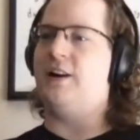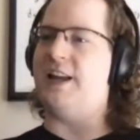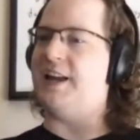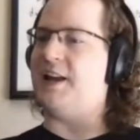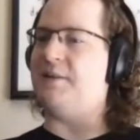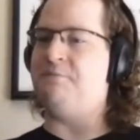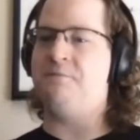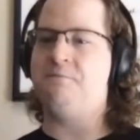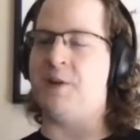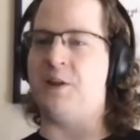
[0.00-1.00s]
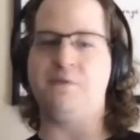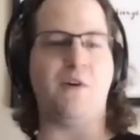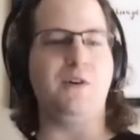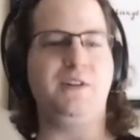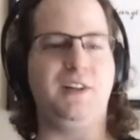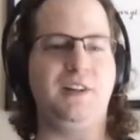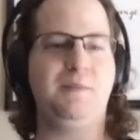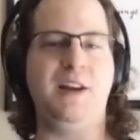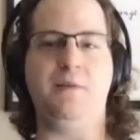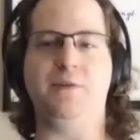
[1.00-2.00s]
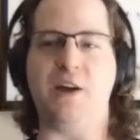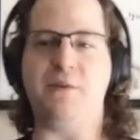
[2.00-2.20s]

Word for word: I, uh, I've been looking forward to being able